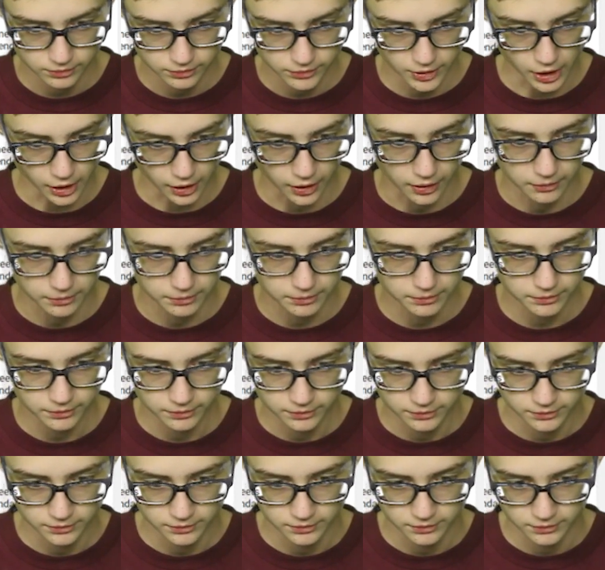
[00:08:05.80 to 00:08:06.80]
yeah,
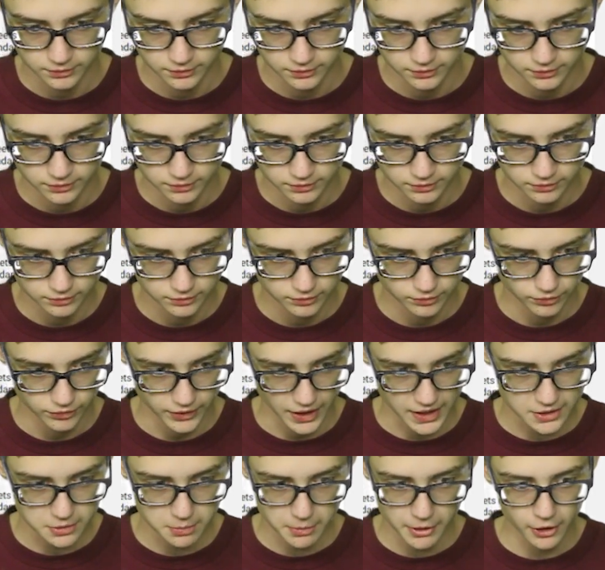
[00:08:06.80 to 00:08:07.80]

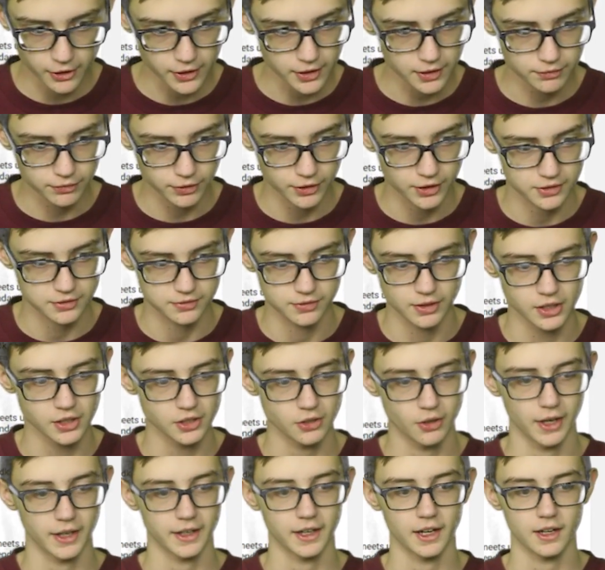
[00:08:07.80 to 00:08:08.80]
that's about it for this video, I